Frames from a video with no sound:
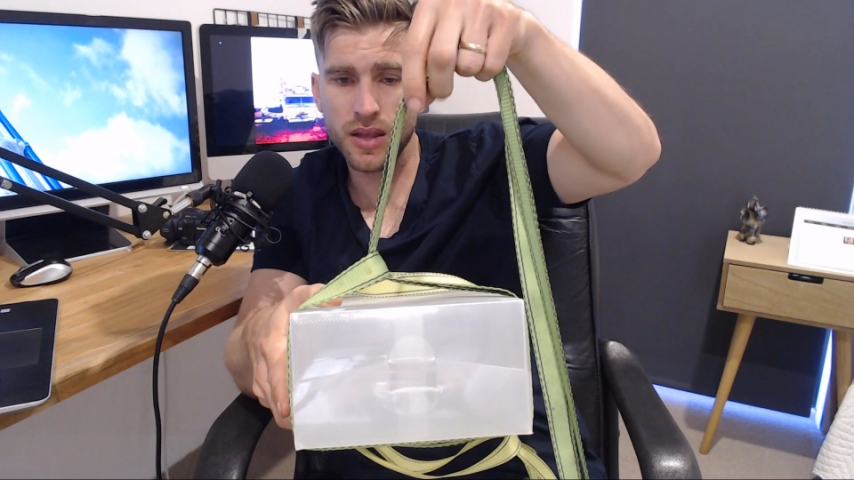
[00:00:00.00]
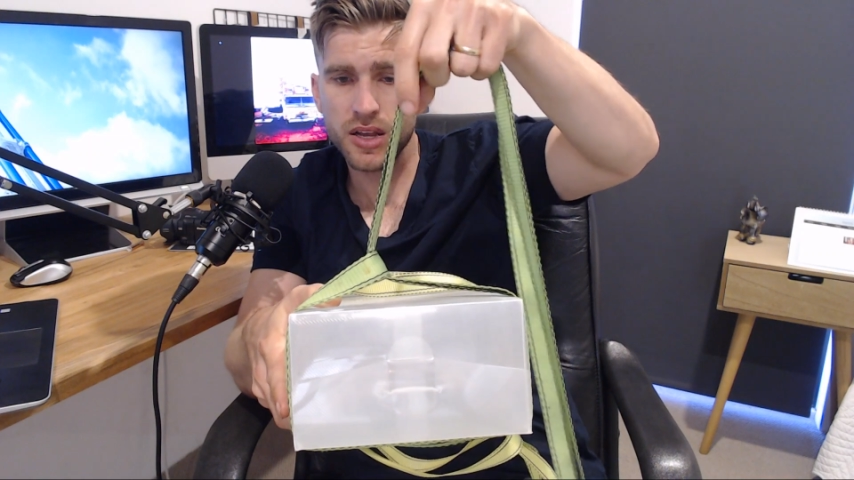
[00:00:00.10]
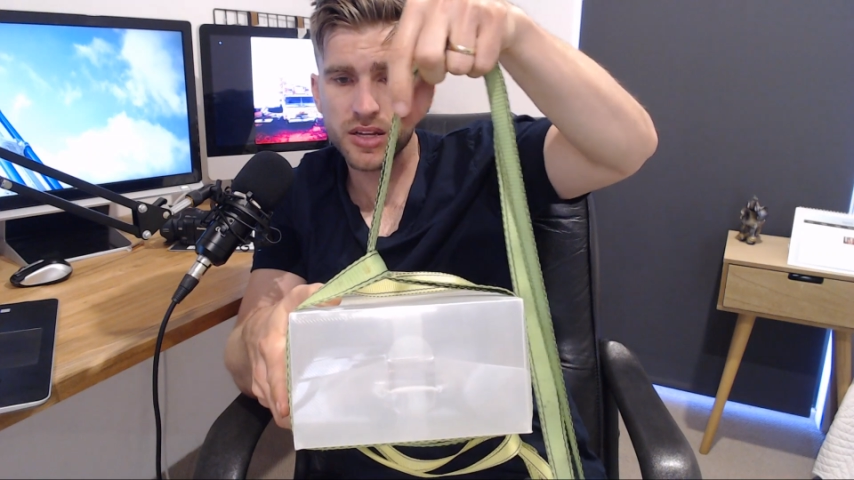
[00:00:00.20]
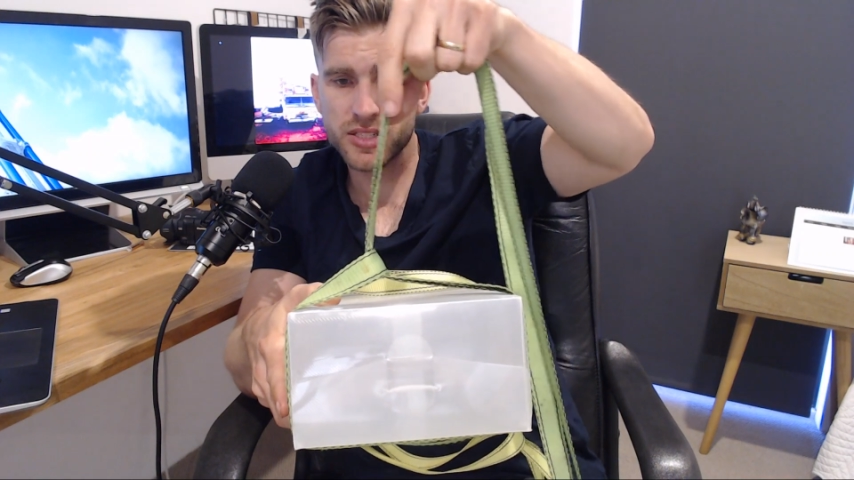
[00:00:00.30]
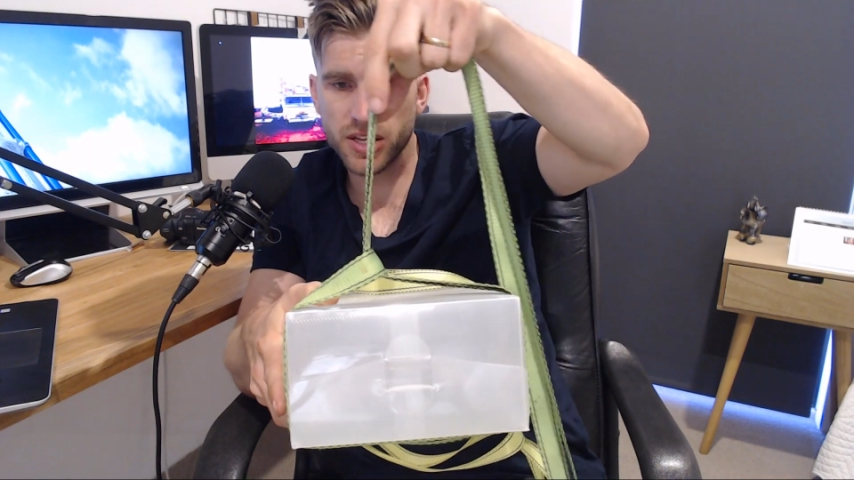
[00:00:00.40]

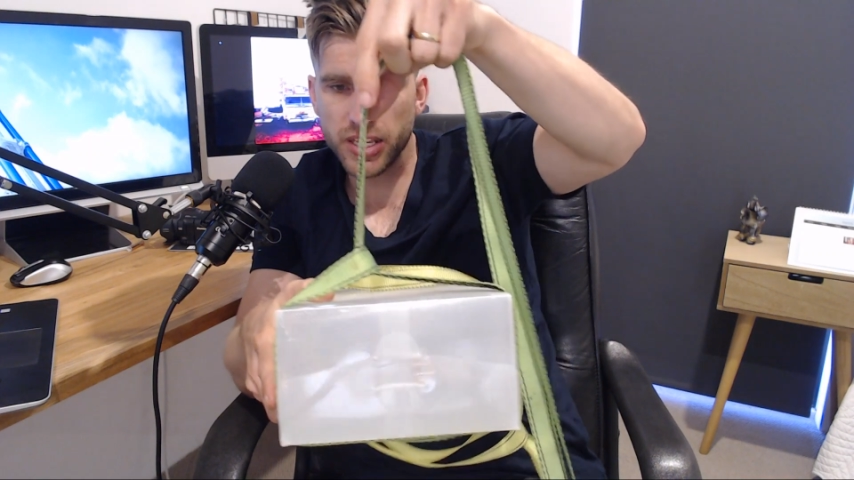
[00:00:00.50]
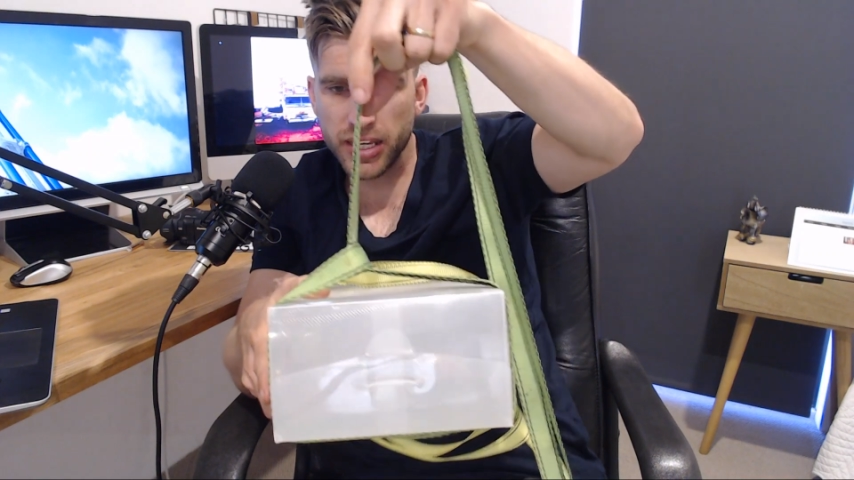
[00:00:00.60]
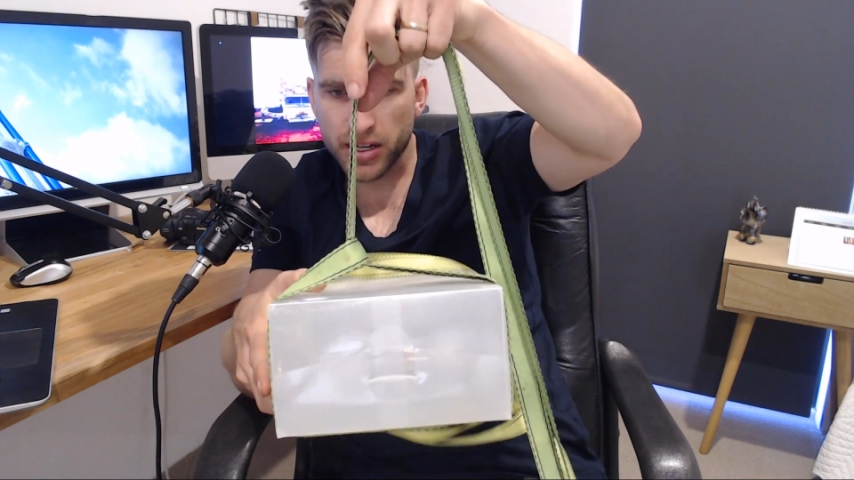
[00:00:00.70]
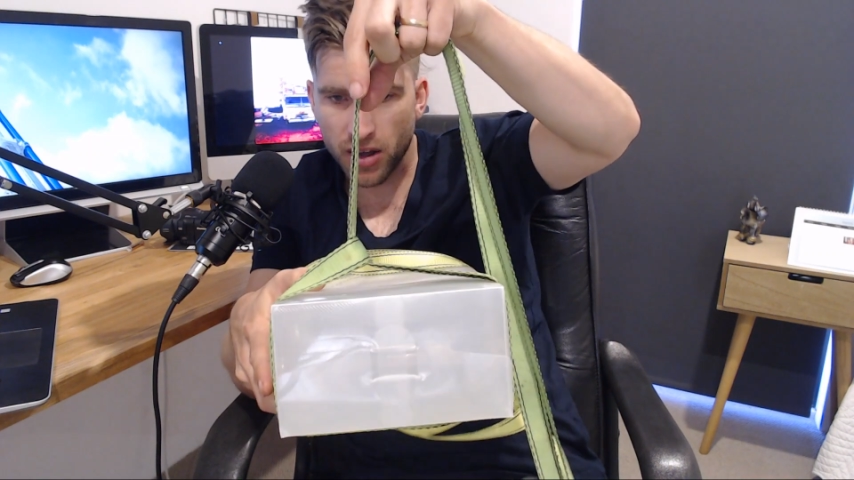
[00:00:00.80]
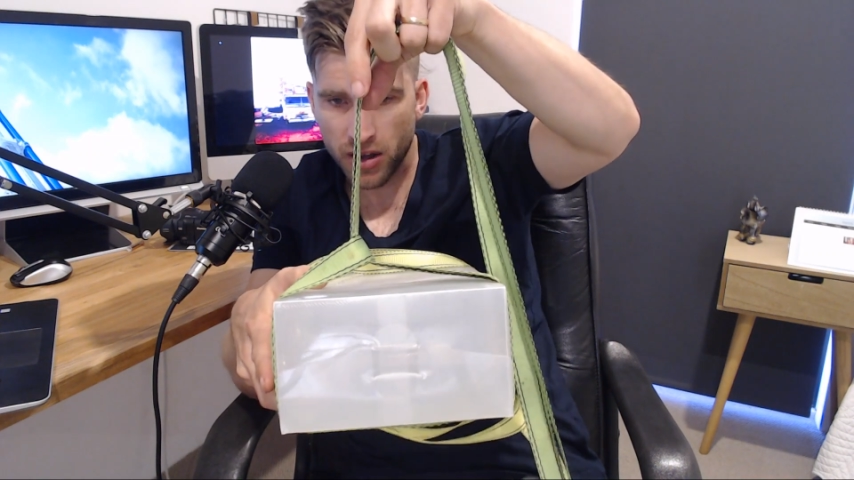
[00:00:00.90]
So you get
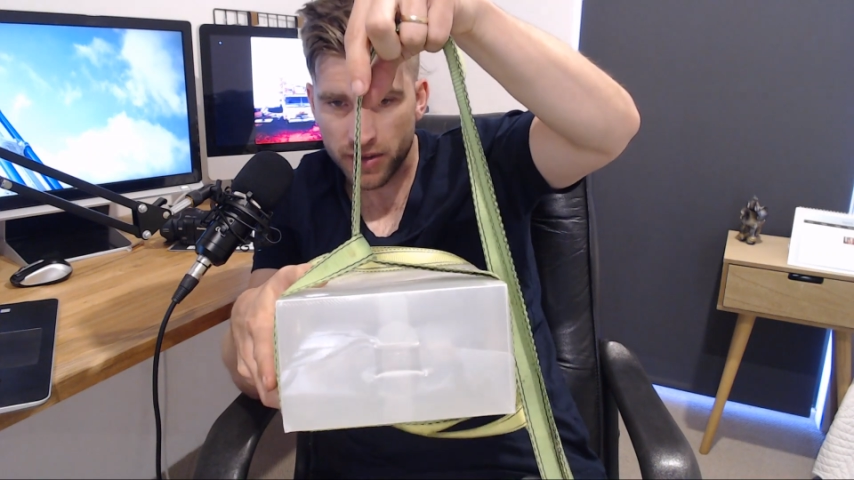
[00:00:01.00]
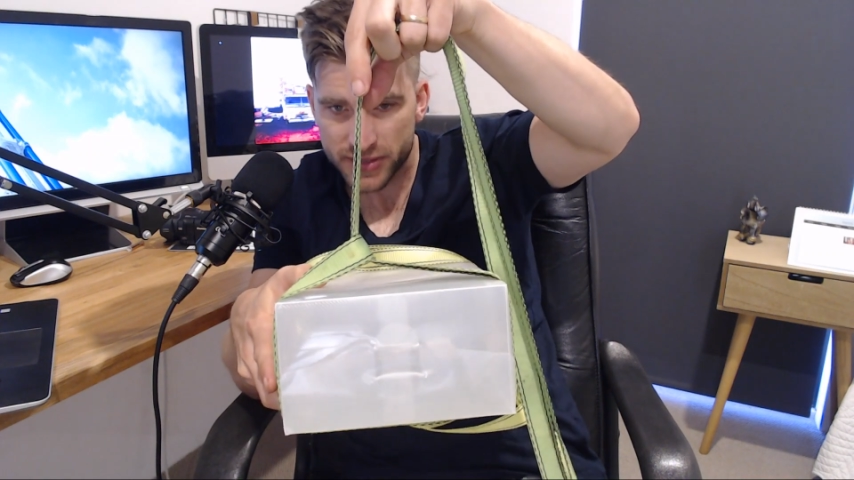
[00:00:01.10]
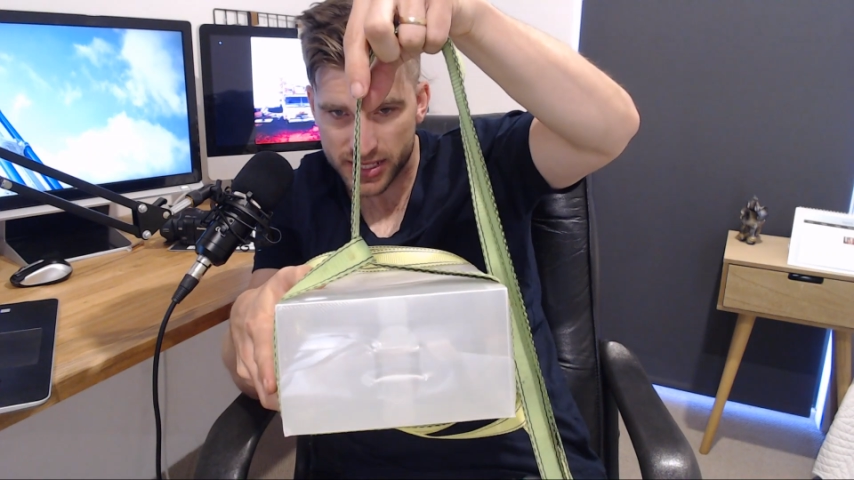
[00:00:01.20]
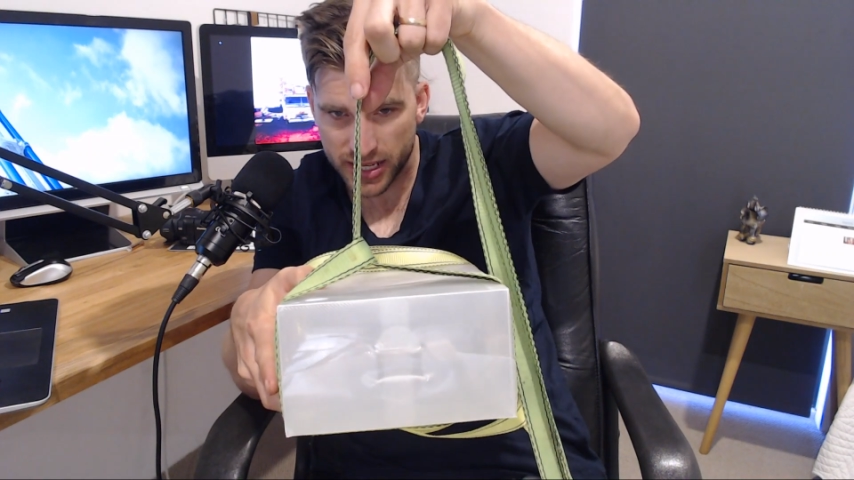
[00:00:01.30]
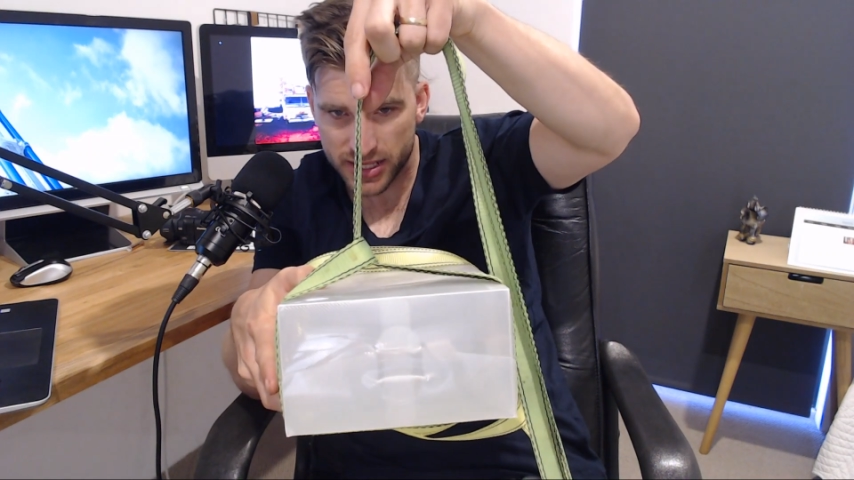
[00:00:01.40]
it off
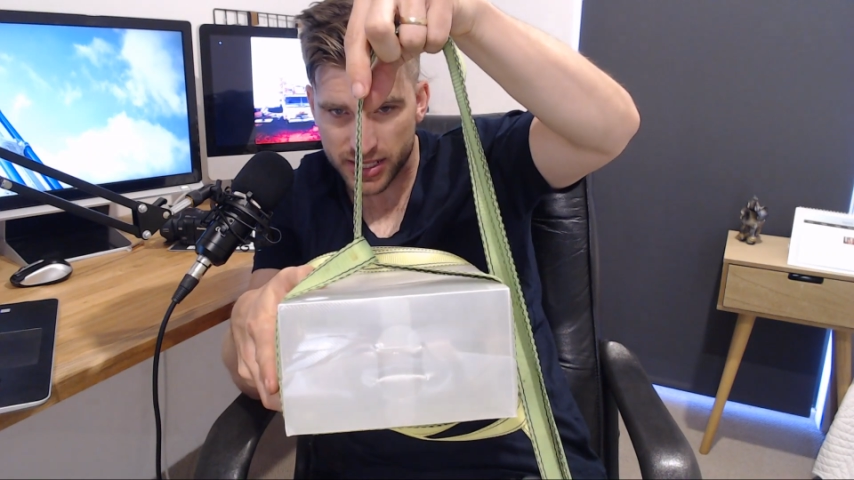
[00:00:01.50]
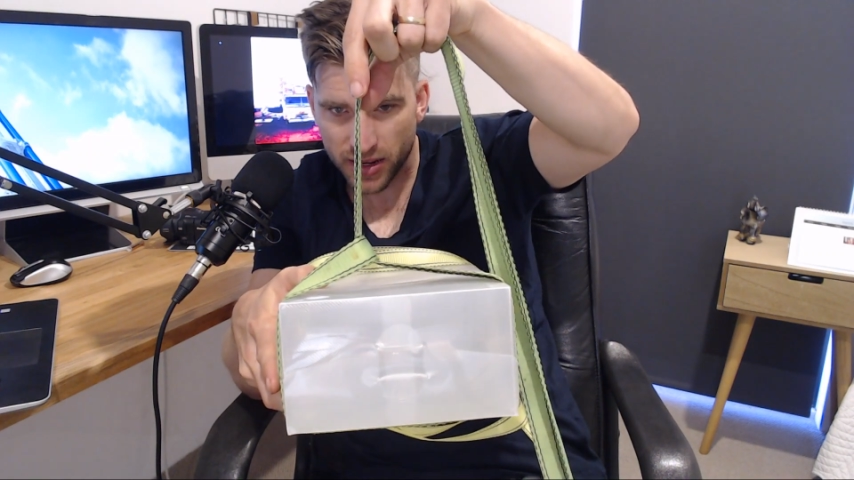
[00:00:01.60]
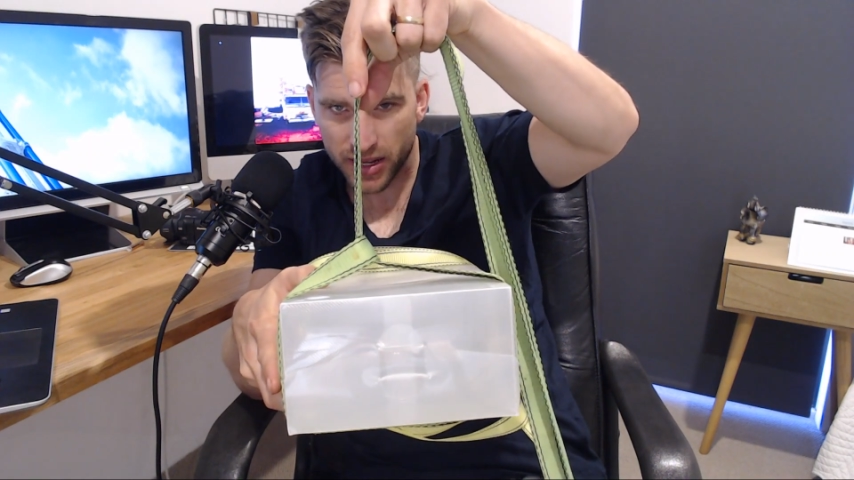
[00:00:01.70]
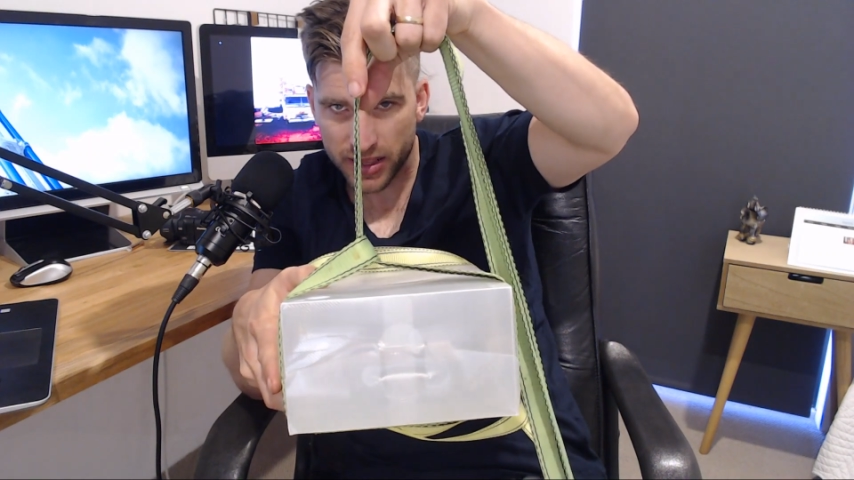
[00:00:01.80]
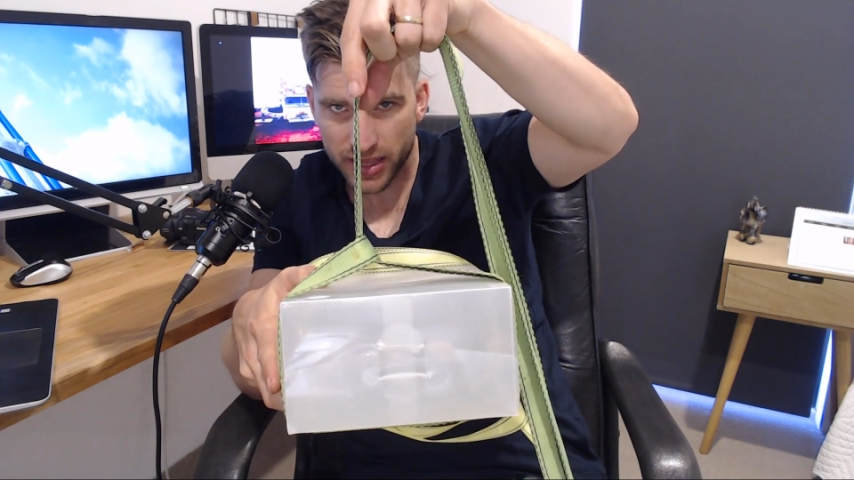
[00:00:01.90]
center
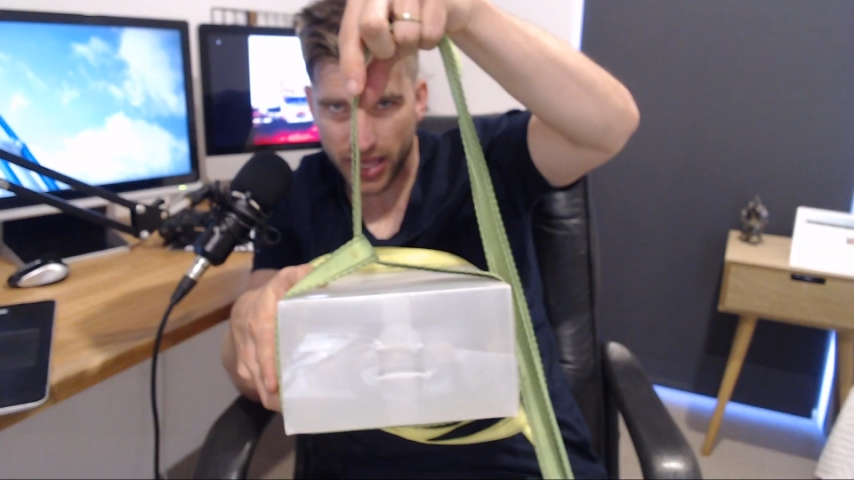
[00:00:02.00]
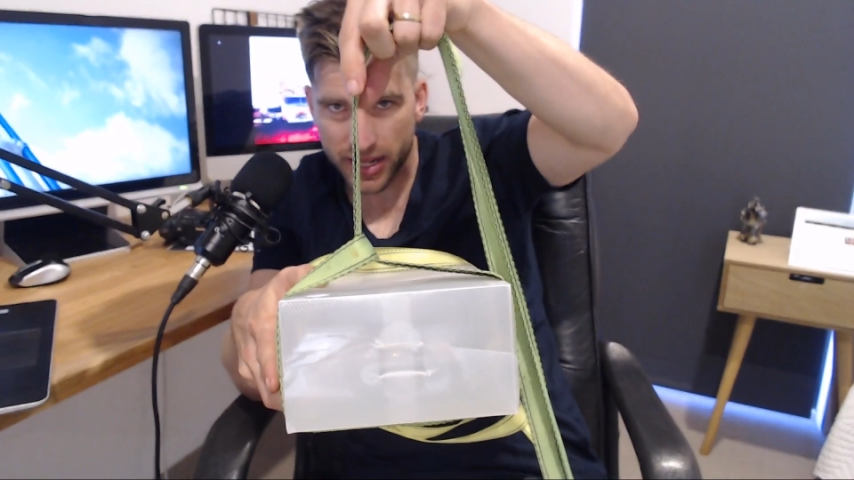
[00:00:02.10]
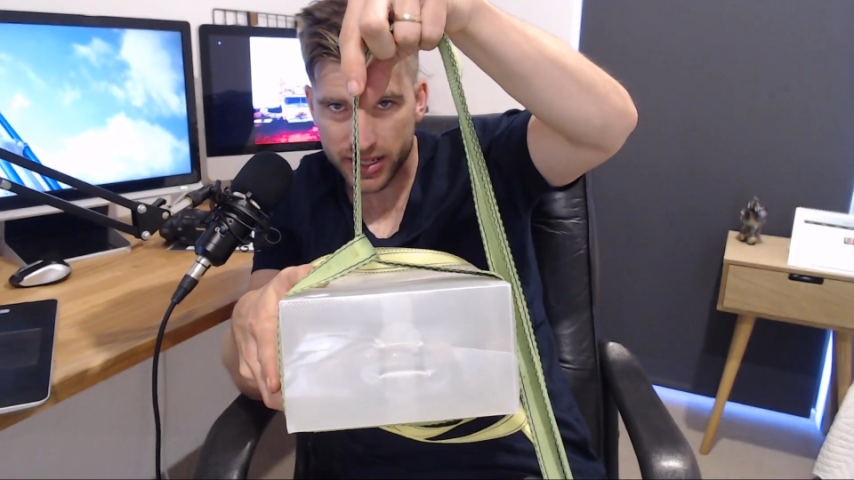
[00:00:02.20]
like that.